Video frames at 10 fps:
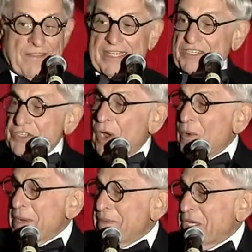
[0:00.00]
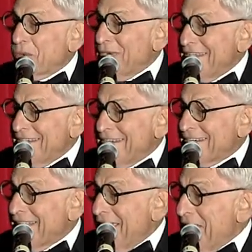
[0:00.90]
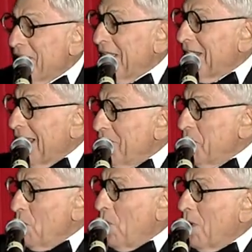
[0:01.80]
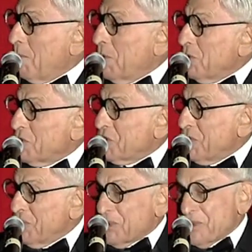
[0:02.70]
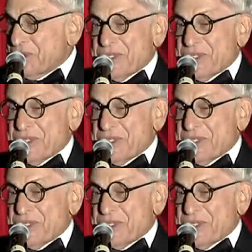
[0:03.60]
There's no in between, they'll love you or boot you.